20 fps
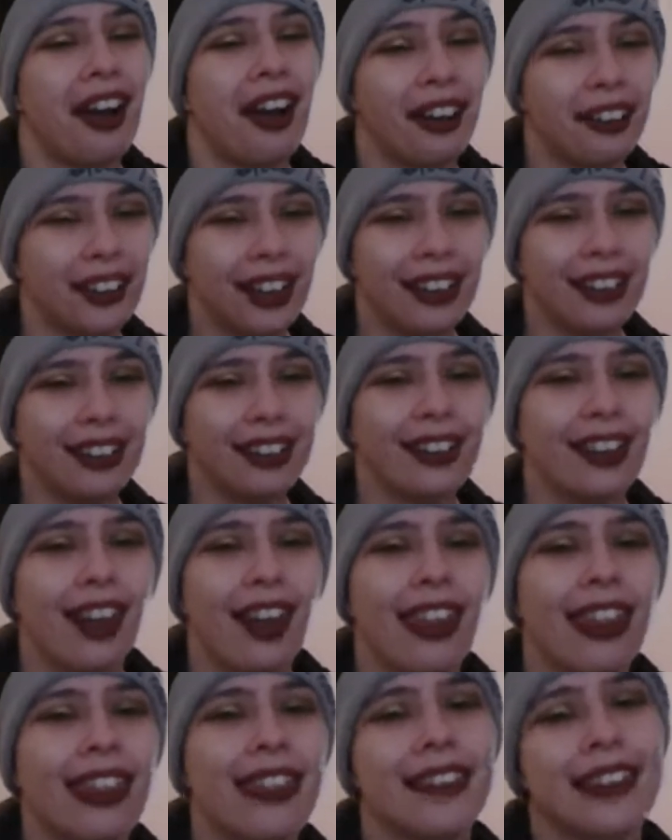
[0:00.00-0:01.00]
highlight
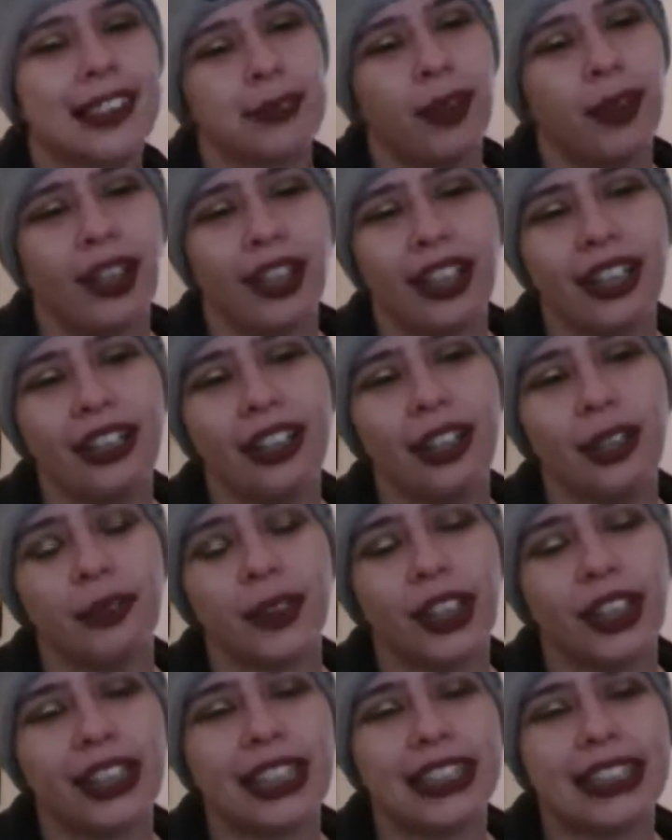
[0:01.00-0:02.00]
this part in
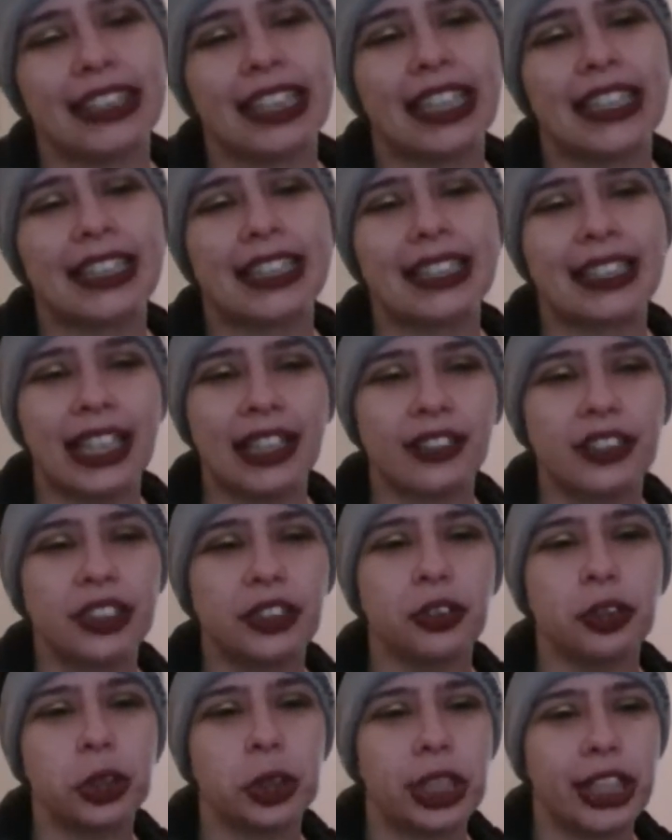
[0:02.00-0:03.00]
the book that says,
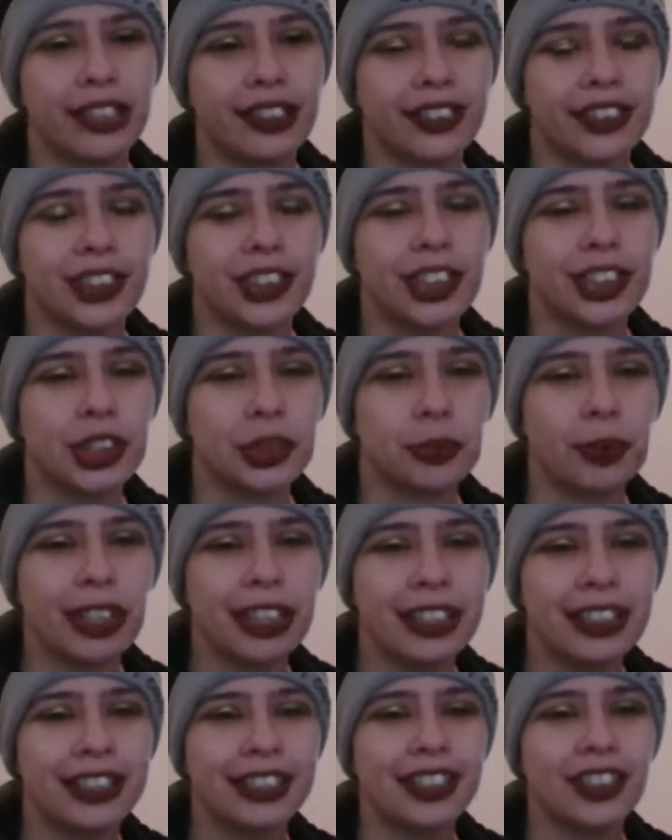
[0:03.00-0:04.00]
"Now's your chance,
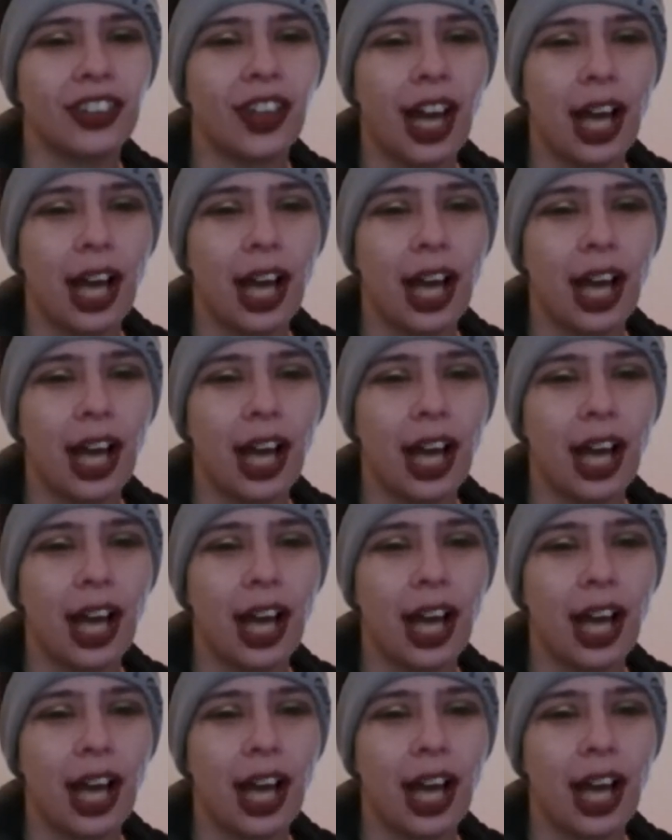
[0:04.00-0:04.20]
sweetness,